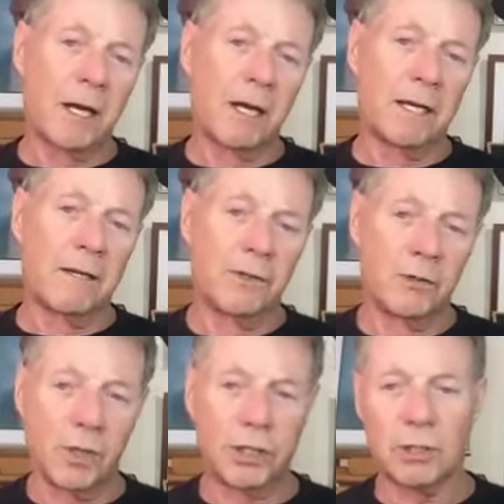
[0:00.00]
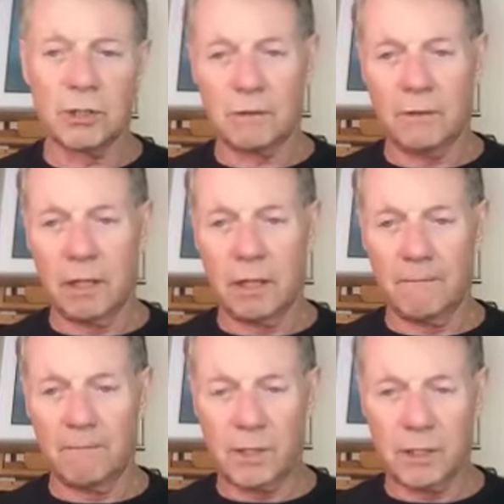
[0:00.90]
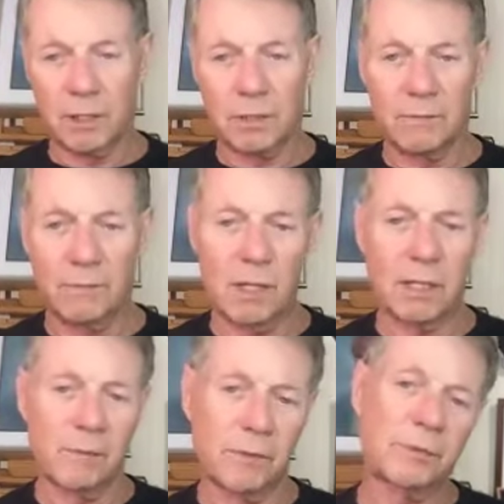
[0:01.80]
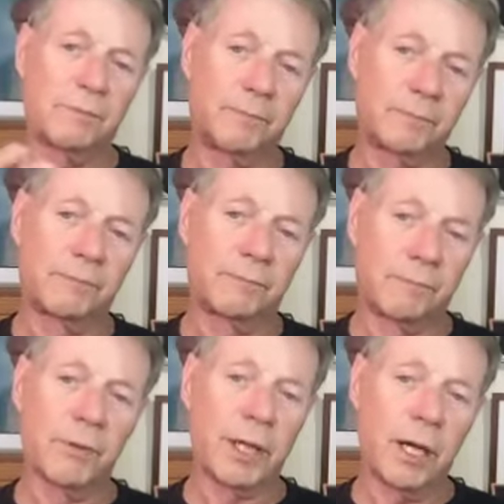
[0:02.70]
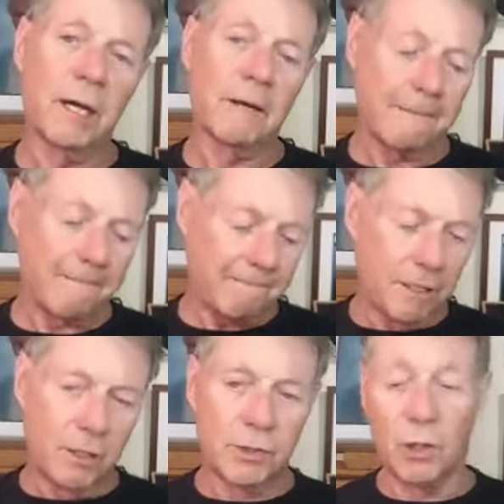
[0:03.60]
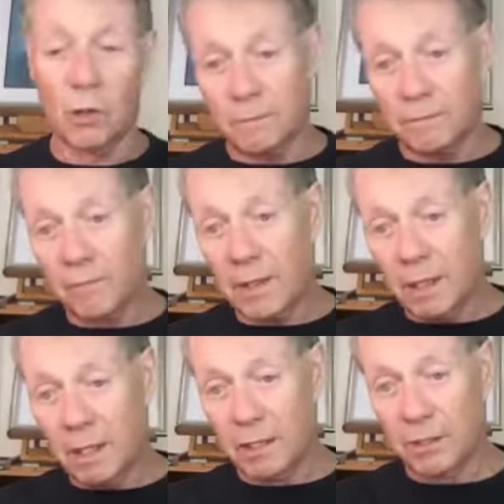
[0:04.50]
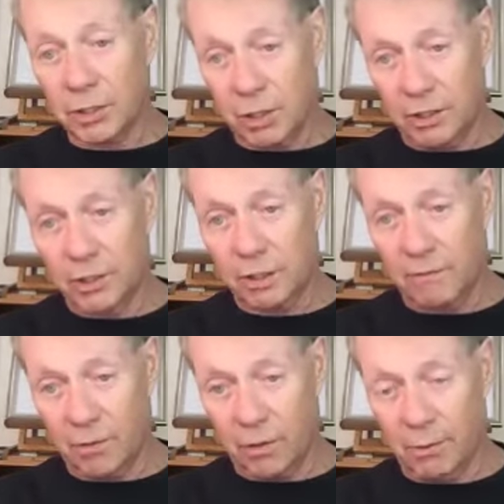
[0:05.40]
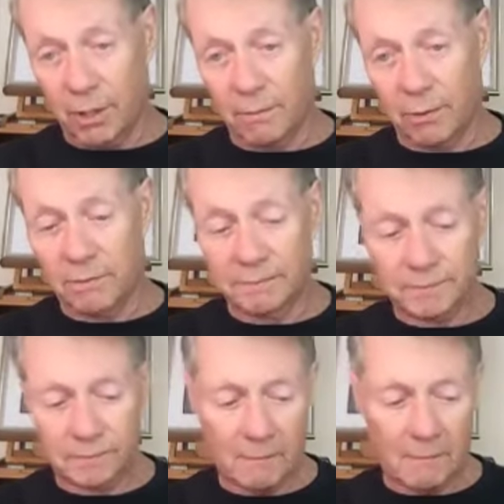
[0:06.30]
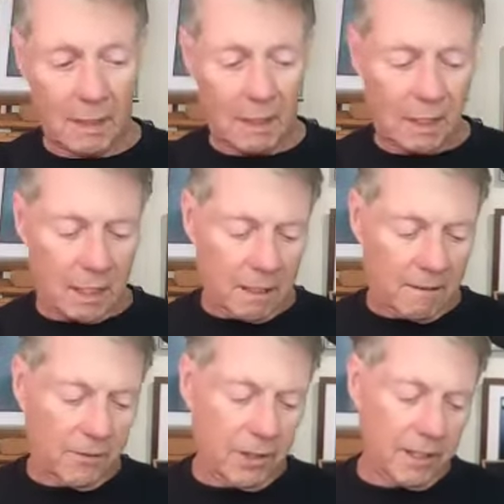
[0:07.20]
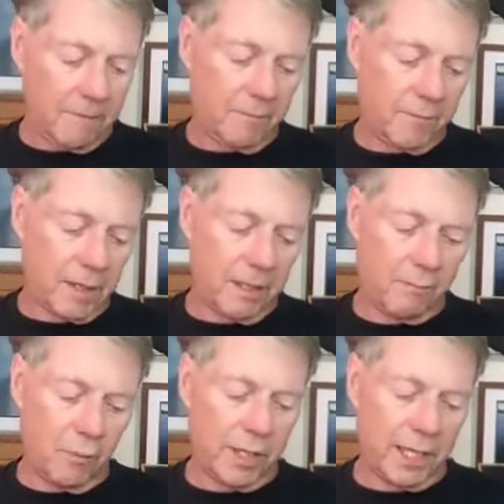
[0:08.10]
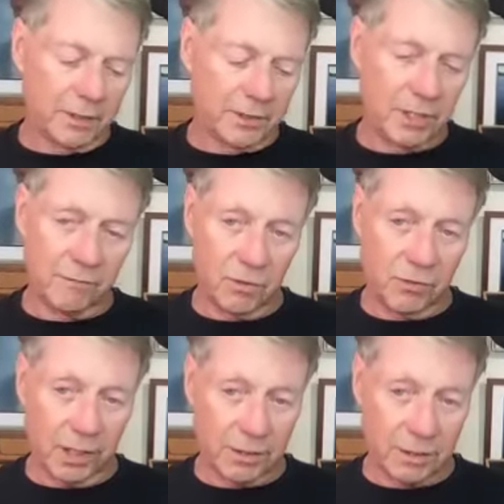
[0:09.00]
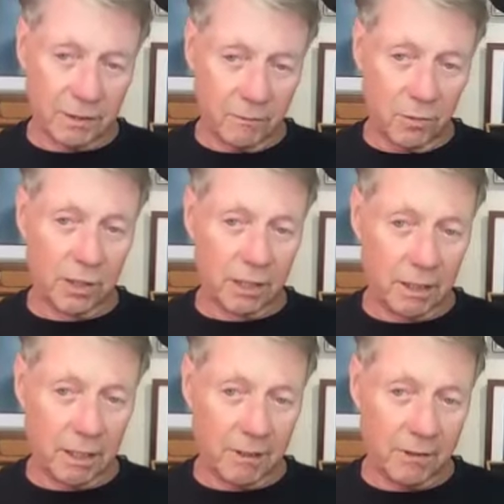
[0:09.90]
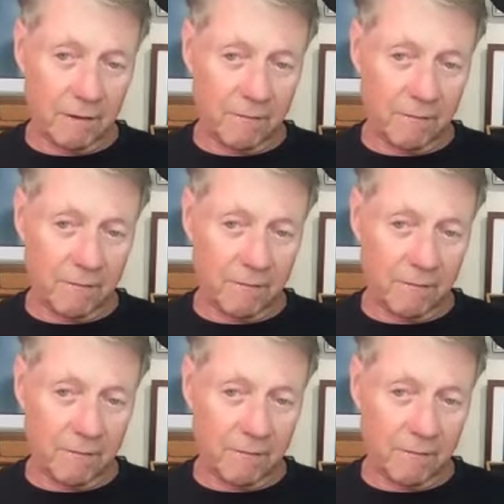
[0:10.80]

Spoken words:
in the original conditioned medium was pretty high. So in the discussion of their paper, they point out several things that are really, I think,